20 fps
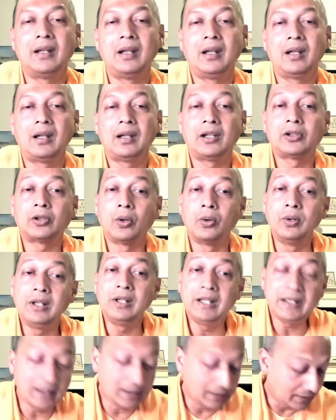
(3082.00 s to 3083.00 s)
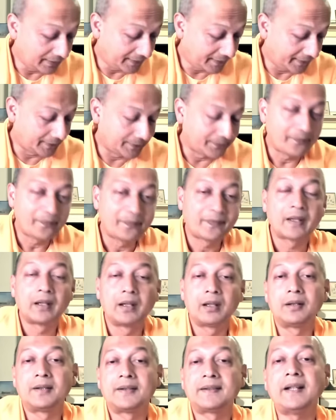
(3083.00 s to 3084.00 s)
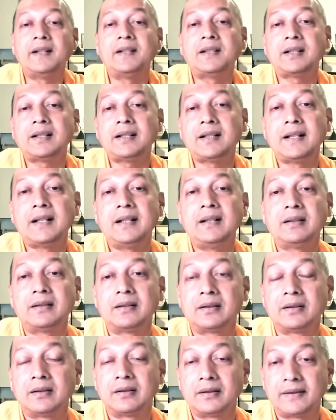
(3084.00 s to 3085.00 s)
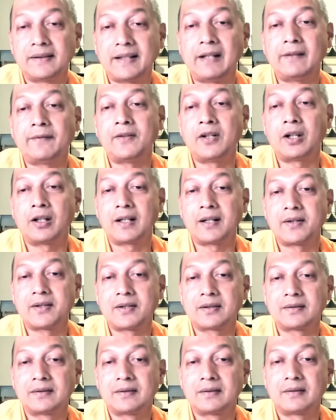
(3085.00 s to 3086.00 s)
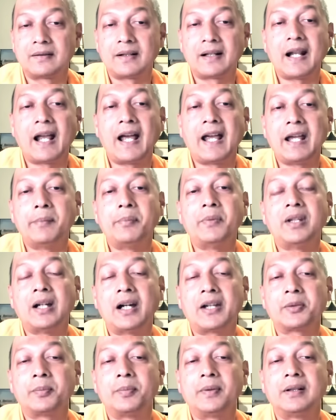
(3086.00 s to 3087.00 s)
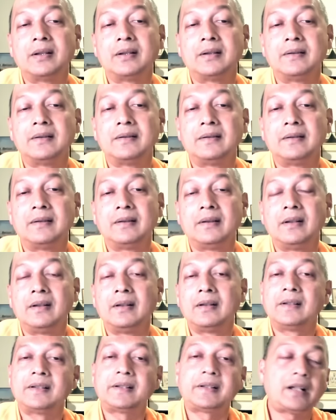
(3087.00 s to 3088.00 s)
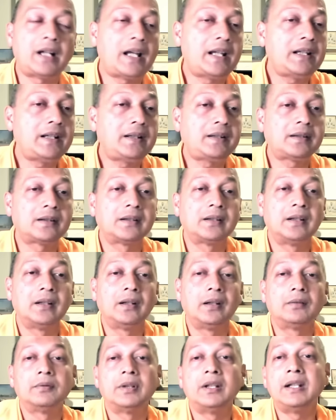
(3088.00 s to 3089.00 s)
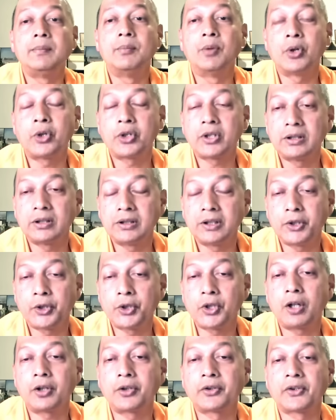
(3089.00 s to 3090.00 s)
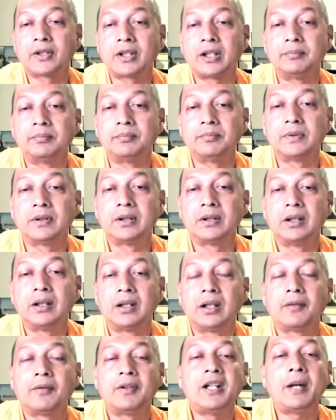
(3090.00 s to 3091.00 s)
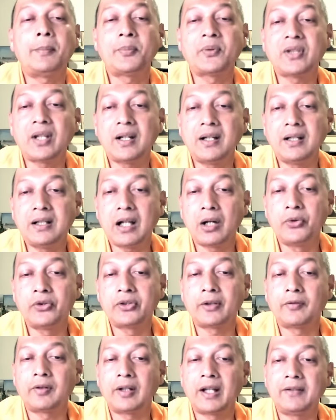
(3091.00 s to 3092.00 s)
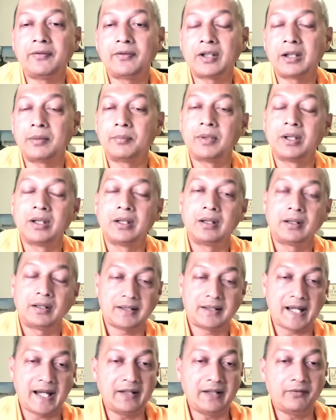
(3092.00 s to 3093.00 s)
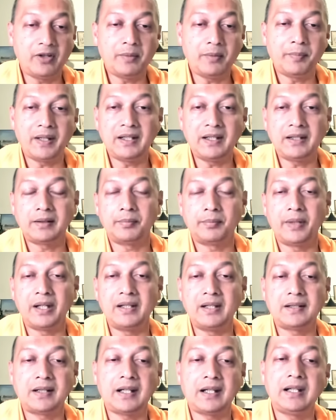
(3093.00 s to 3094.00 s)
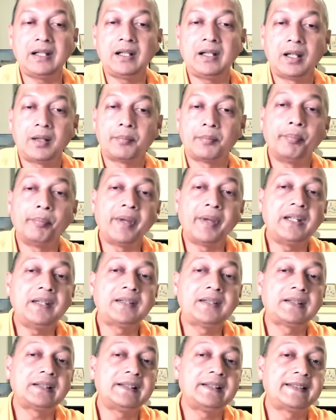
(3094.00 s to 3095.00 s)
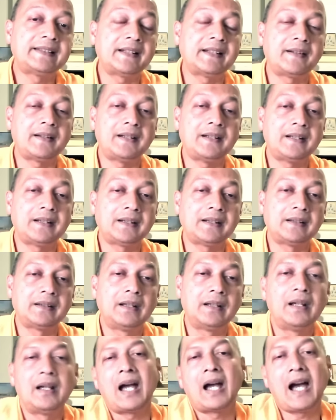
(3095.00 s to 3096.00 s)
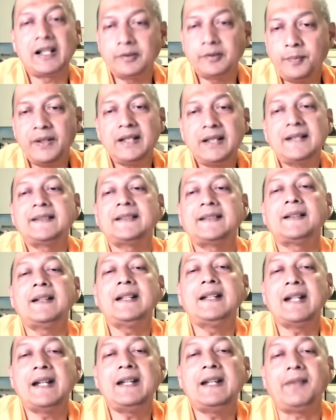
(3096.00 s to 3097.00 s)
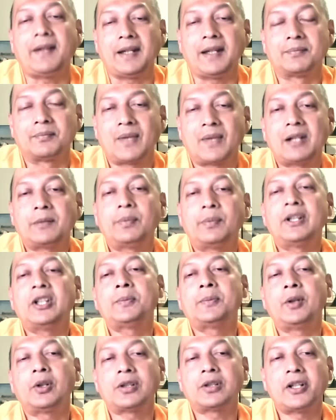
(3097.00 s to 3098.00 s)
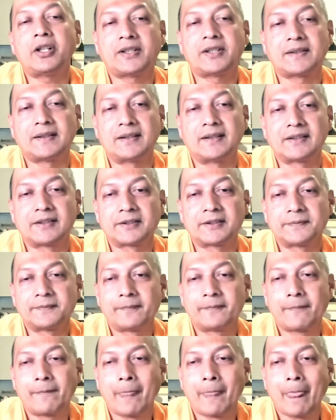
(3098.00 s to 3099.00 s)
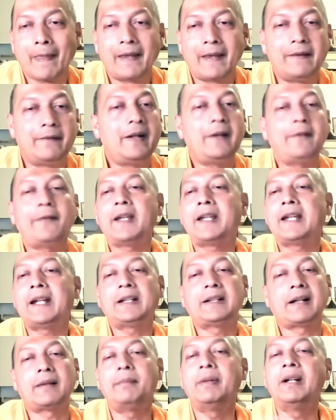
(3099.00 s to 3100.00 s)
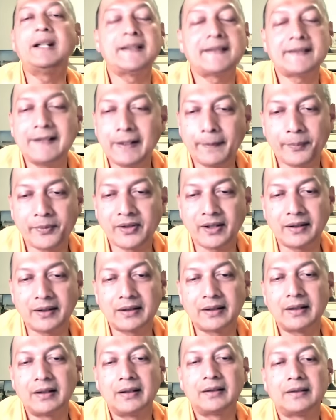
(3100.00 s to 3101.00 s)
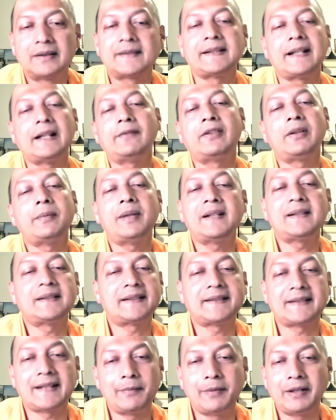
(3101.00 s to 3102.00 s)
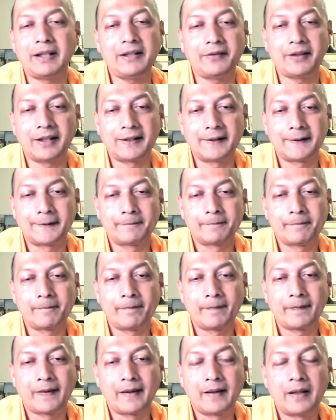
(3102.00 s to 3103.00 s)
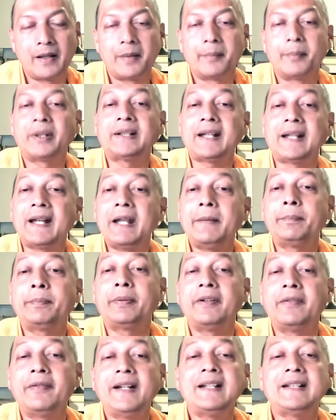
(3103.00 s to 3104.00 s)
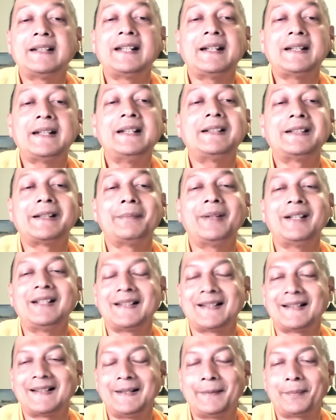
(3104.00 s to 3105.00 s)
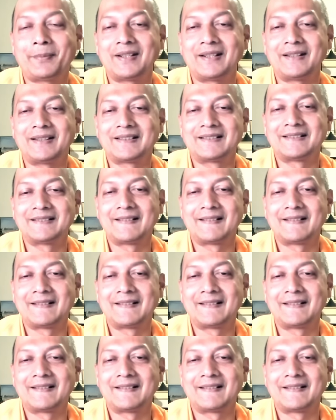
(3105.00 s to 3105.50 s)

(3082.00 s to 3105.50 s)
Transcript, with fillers: It's only in this, centered in self-knowledge, that I am the Atman. Try it when emotional shocks come, when ups and downs of life come. Can we maintain mental serenity? Atman is serene anyway. Atman is pure consciousness. Even if I get tremendously upset, the self remains the same anyway. But can I prevent getting tremendously upset?